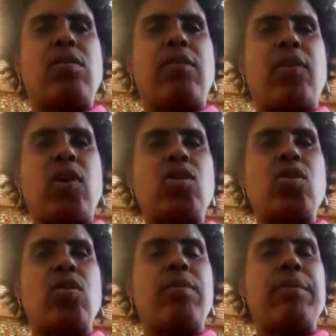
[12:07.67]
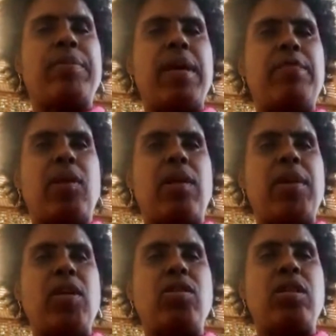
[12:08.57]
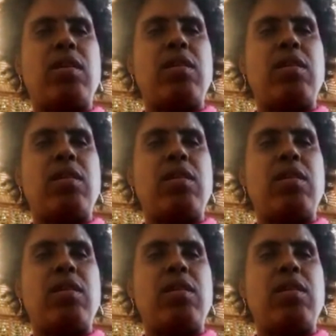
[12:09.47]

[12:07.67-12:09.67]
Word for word: pretty di diverse group of people.